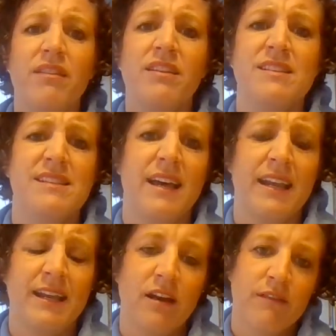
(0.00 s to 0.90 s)
The
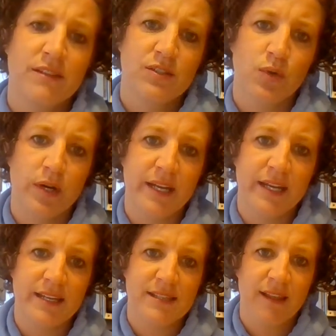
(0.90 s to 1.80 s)
setting of the story
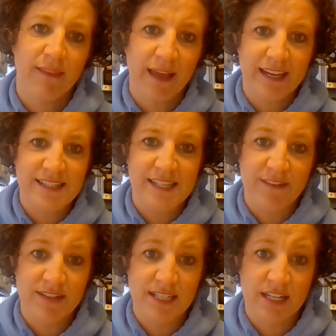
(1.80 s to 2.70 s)
is the late
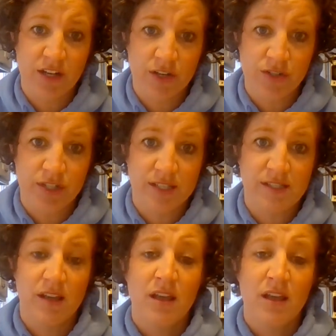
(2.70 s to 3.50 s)
1700s.